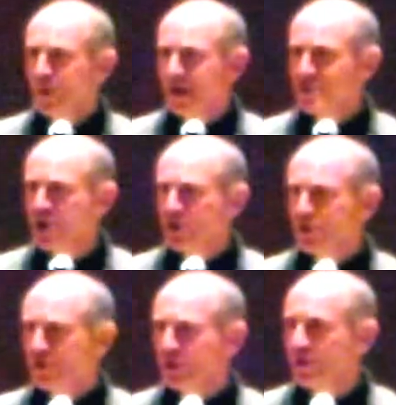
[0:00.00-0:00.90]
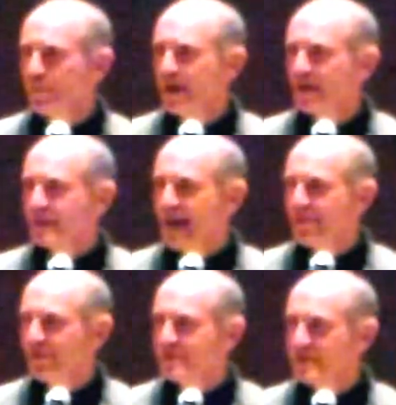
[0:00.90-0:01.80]
when I talked earlier about
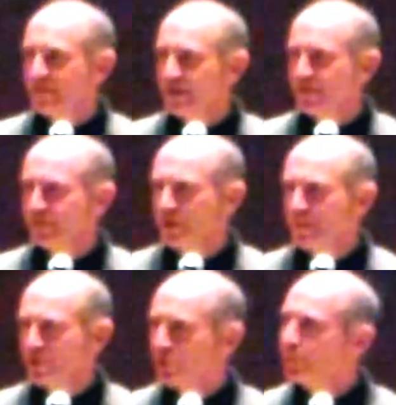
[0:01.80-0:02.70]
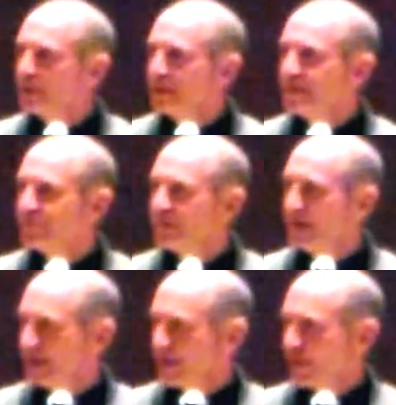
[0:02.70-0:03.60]
Catholics having a fundamental belief
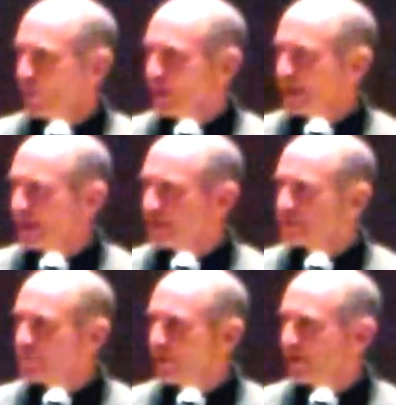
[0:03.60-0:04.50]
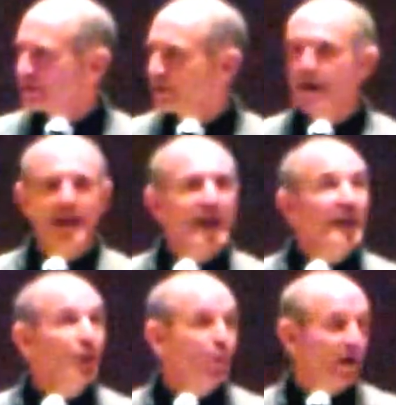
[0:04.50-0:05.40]
that we can experience God
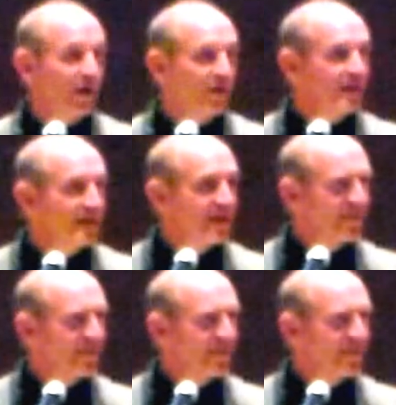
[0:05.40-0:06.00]
anywhere,